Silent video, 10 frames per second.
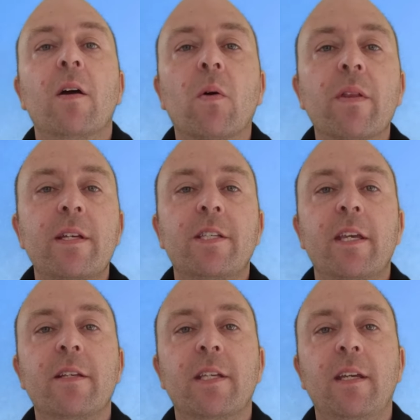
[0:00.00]
all these
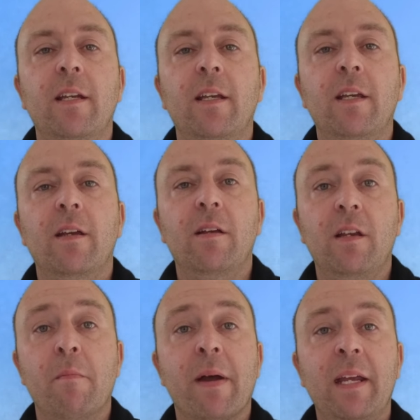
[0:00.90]
things that
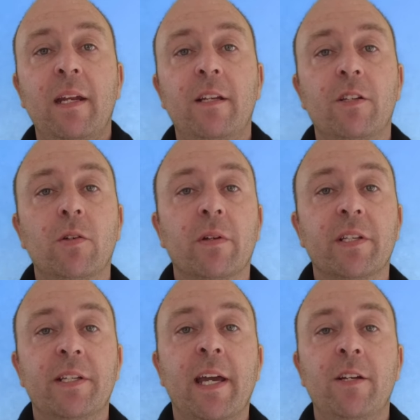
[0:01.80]
you may need to do it
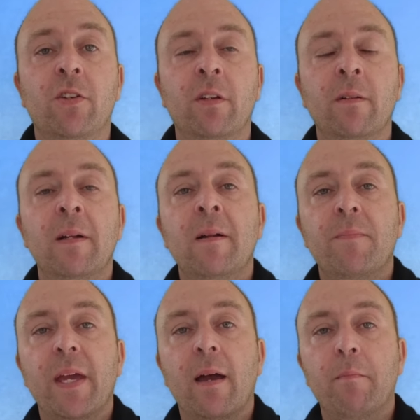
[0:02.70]
as day two.
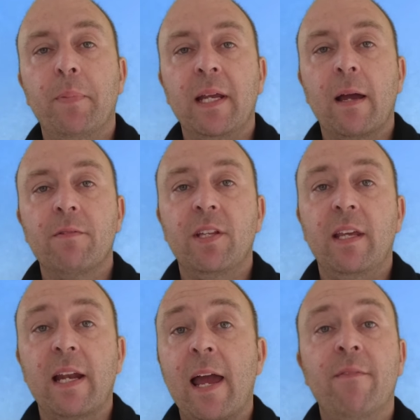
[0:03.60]
Being able to
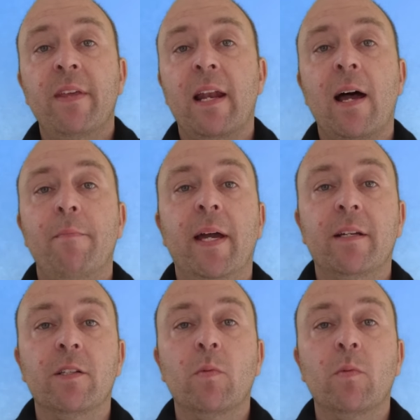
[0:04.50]
then have that RBAC'd as